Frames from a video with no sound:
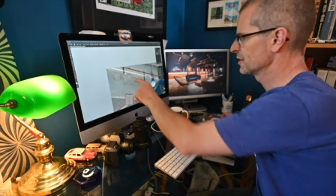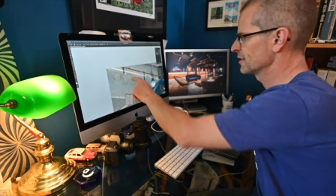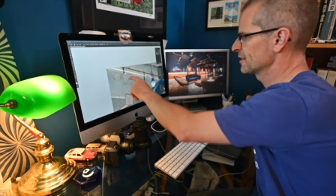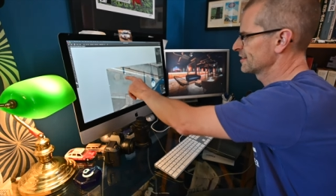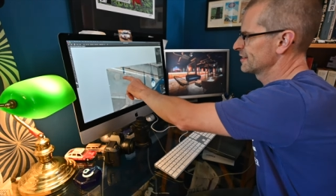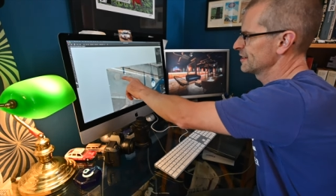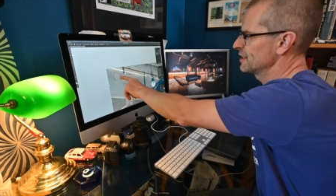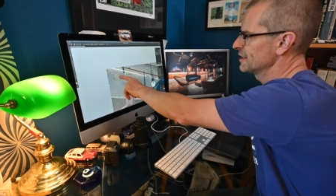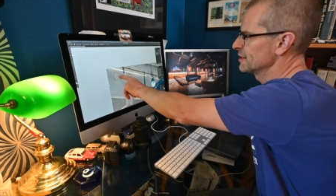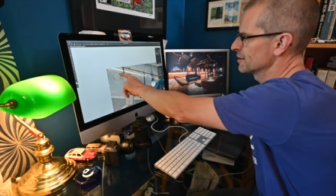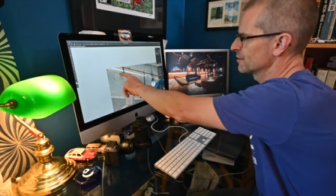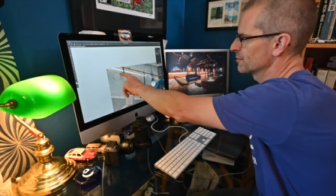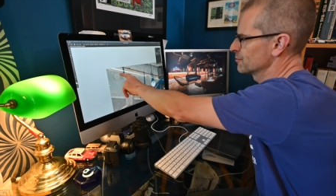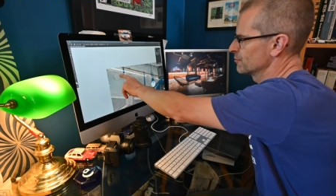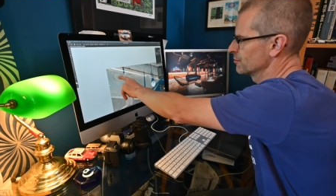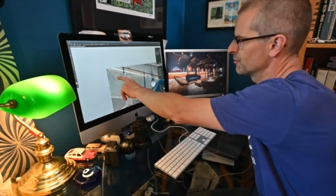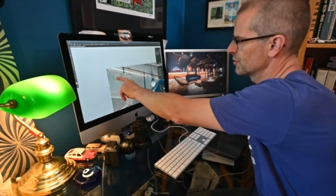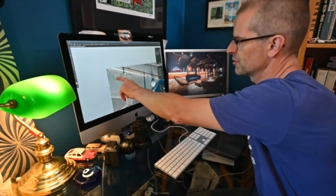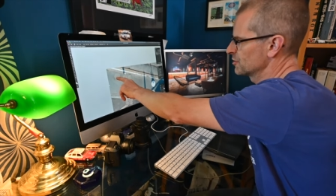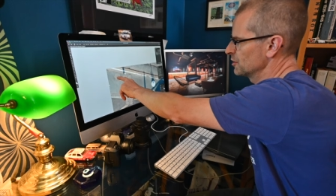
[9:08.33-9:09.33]
It's seen this
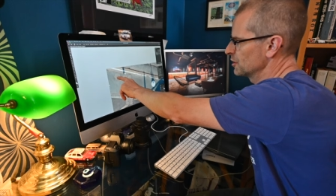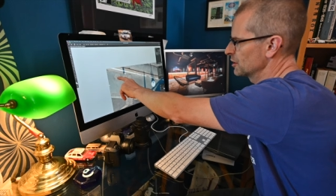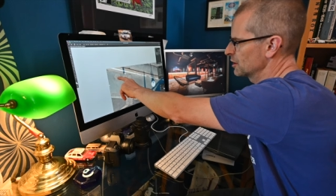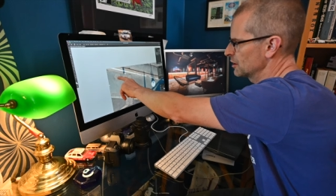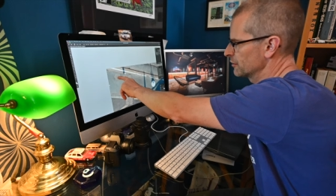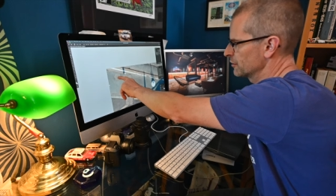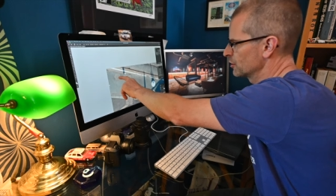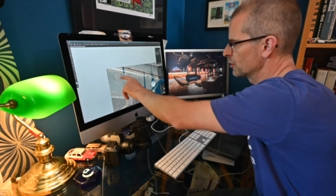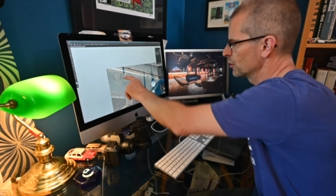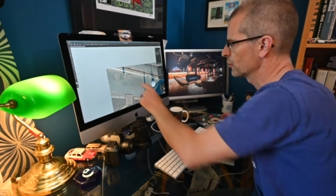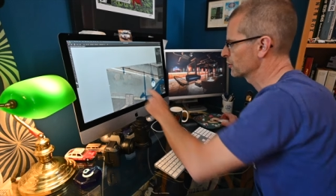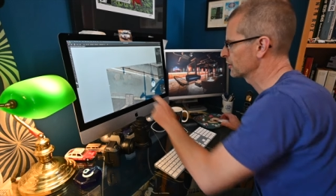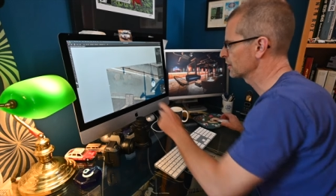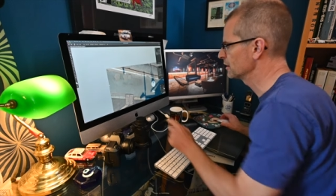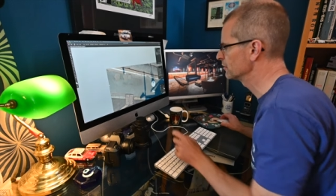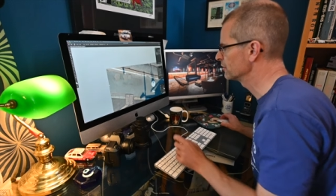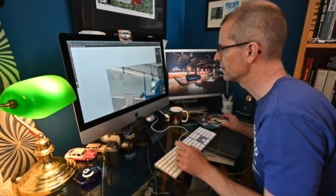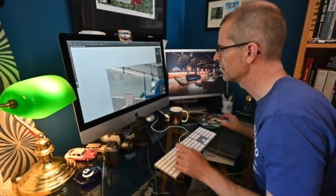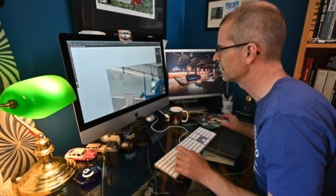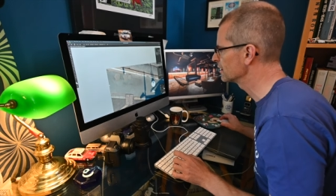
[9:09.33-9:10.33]
circle of concrete
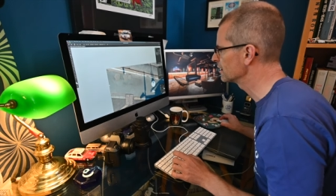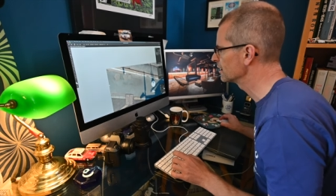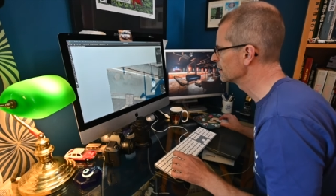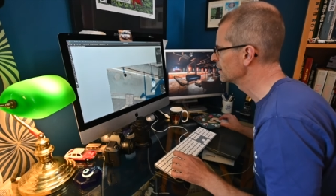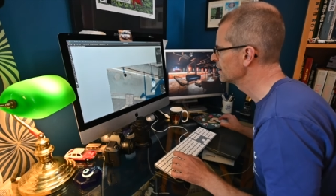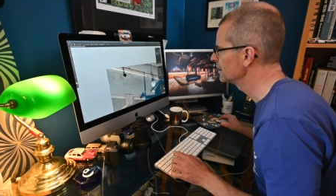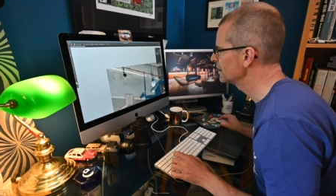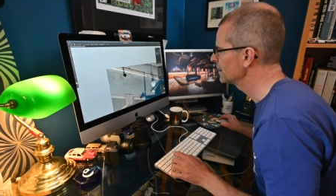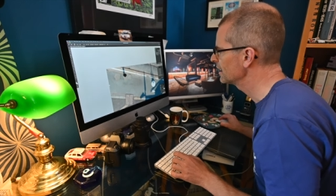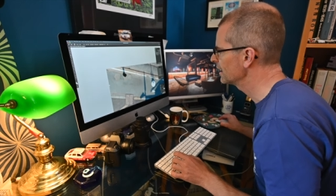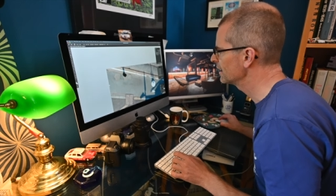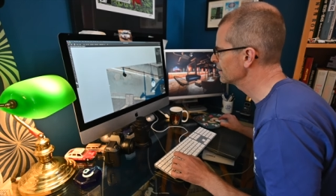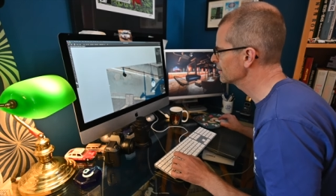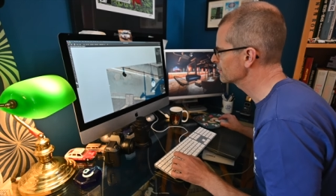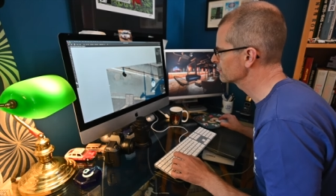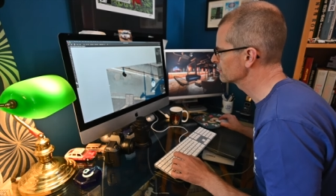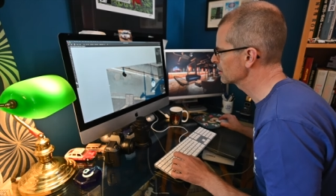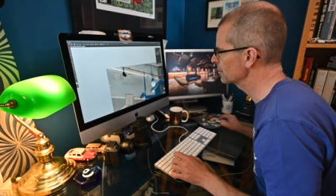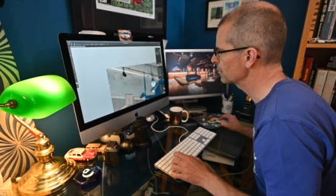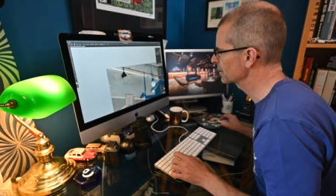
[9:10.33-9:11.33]
over here it's
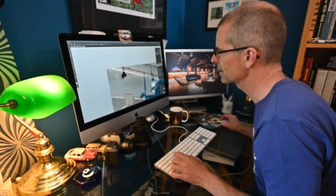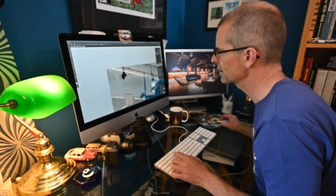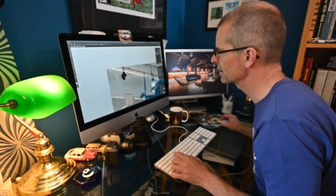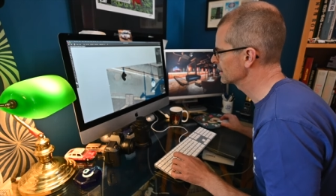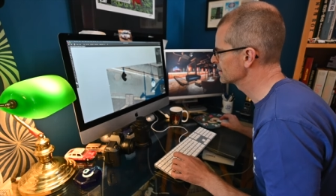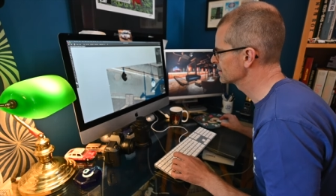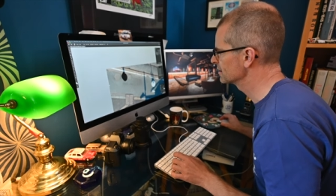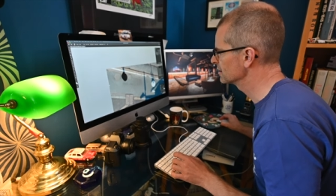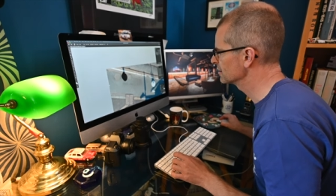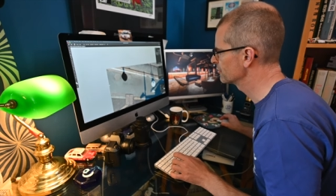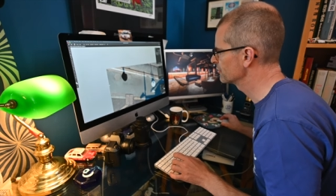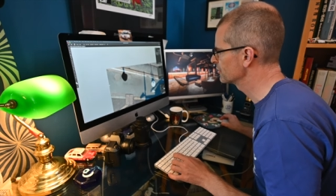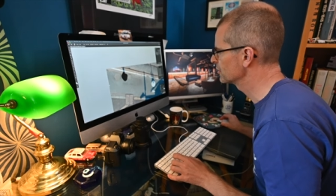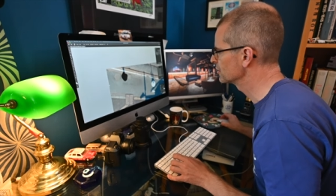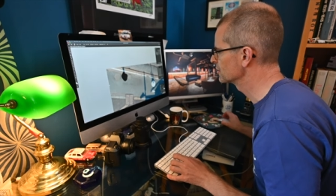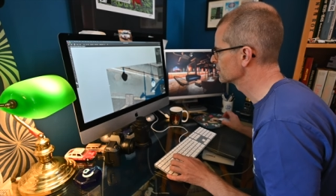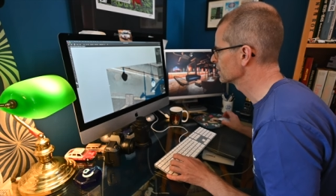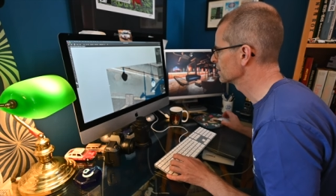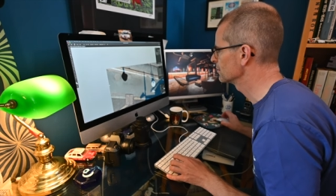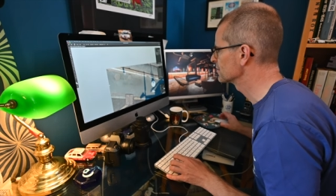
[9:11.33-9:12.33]
replicated it a few
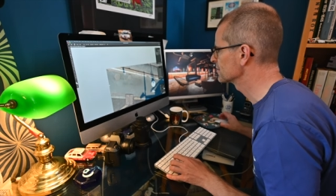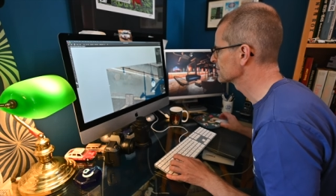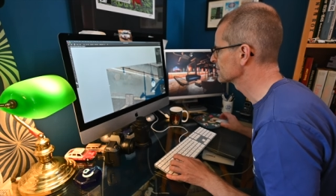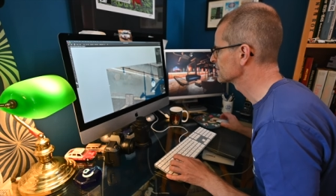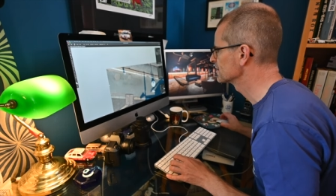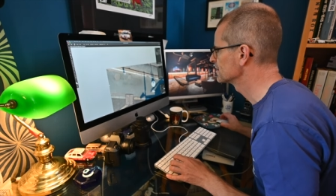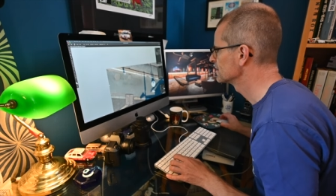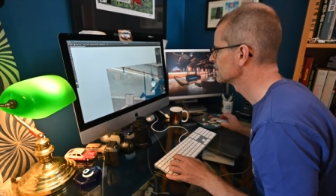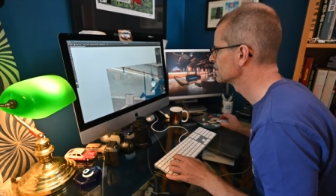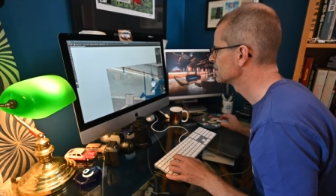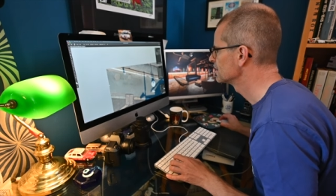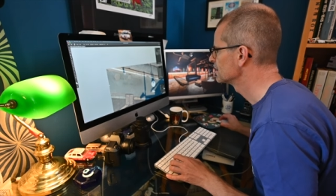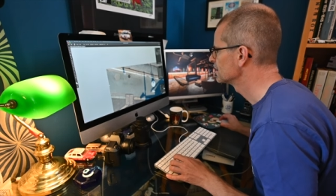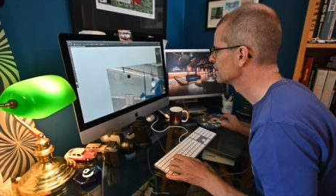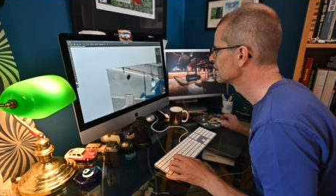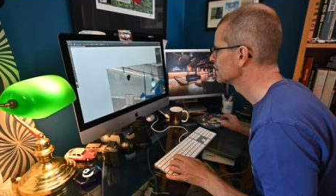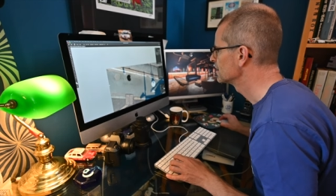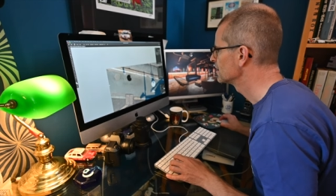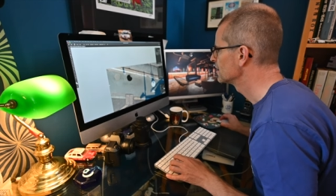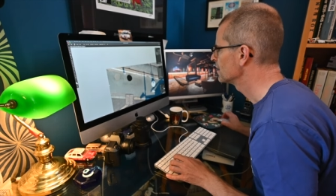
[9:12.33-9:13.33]
times
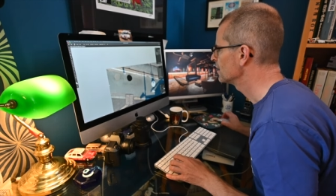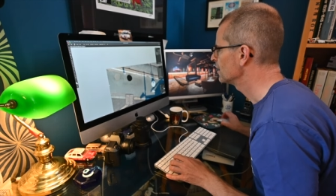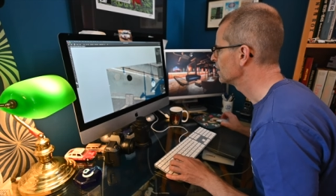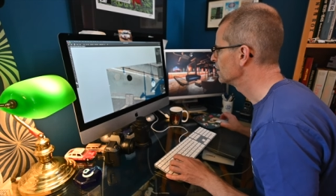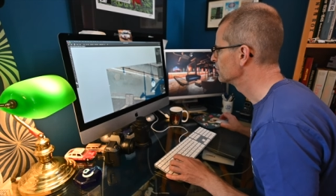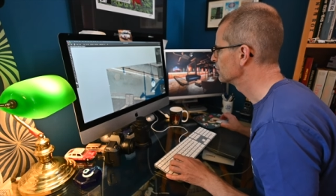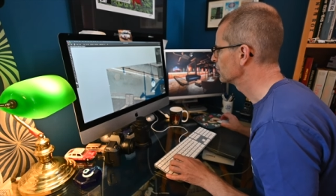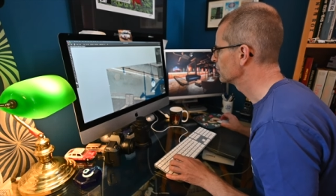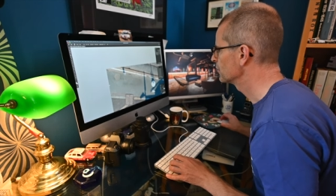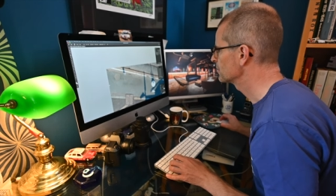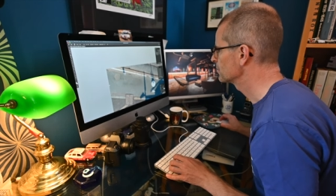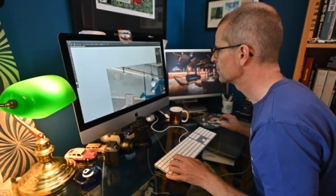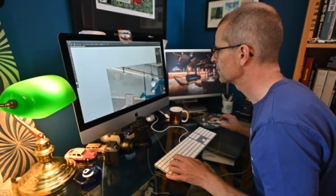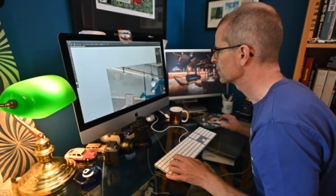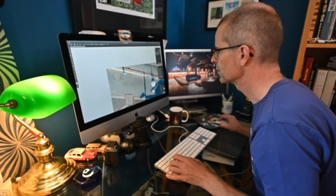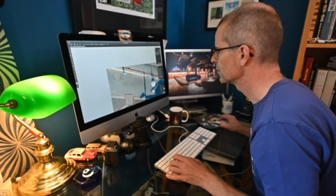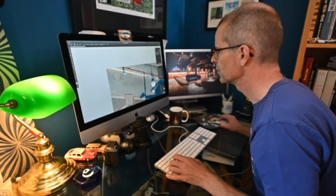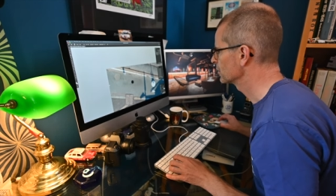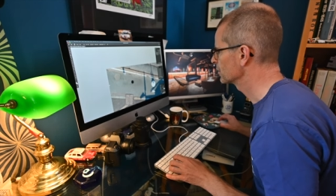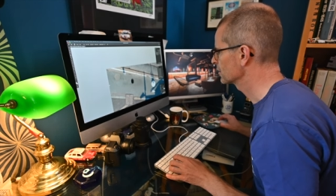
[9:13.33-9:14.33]
over on this bit
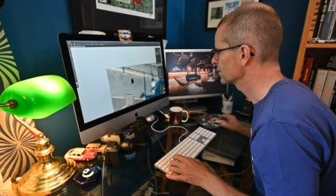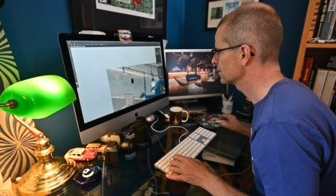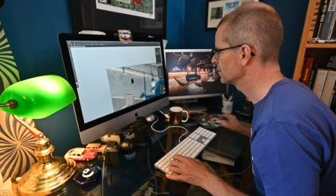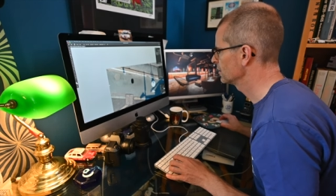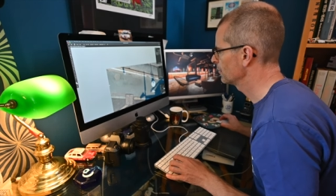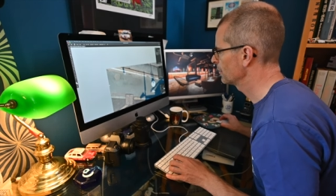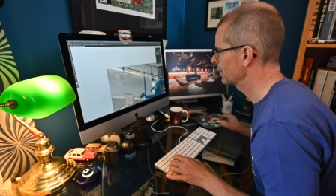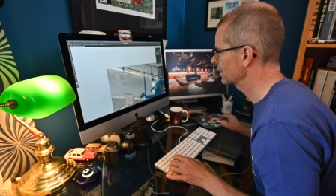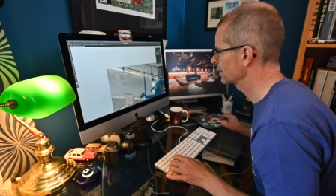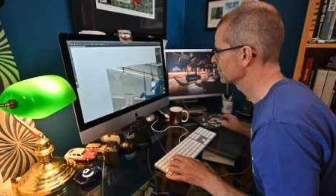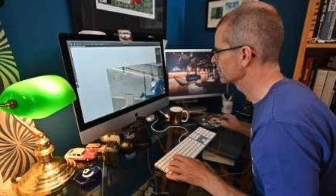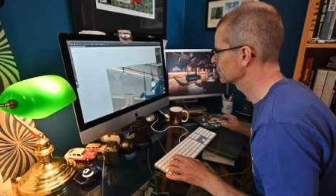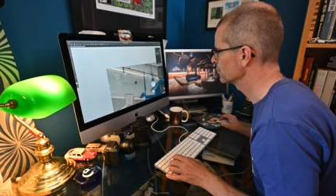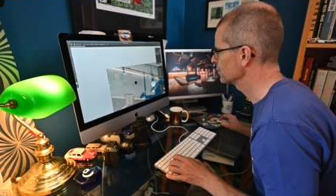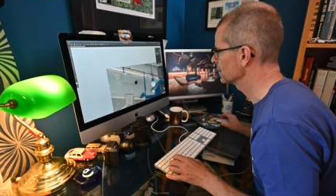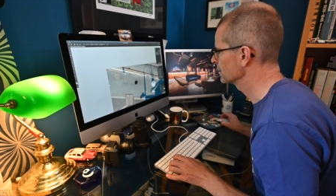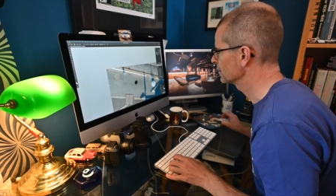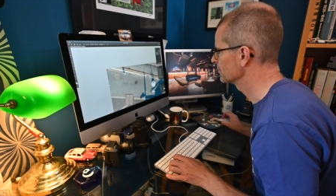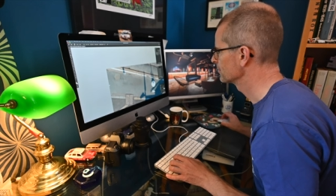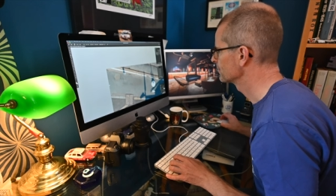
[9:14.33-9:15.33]
of tarmac as
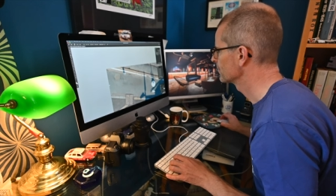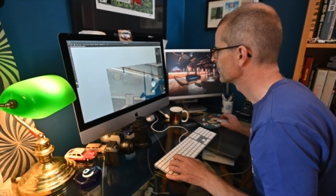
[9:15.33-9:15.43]
well.